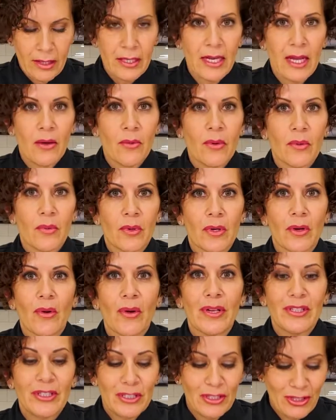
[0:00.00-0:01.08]
Now what we're
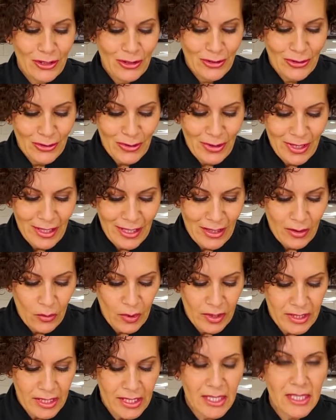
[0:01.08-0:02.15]
going to do,
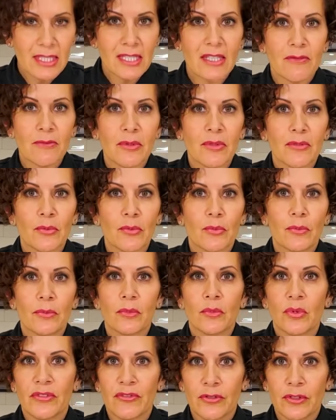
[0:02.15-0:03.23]
once these have been
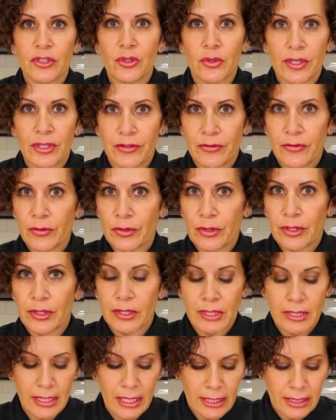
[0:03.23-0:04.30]
refrigerated for a
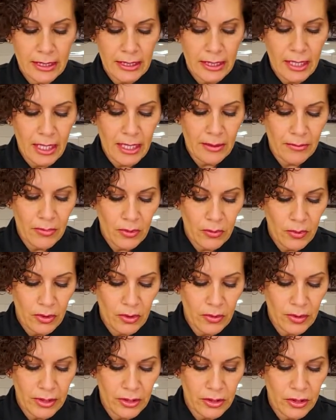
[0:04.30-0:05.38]
second time, we're
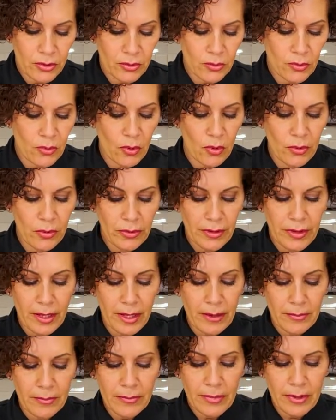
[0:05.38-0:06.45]
going to roll
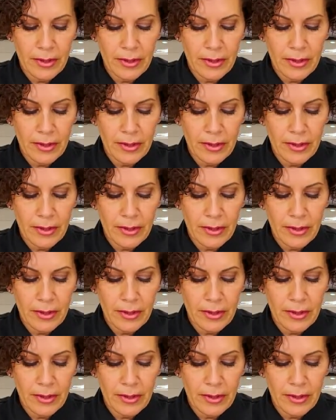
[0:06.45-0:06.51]
them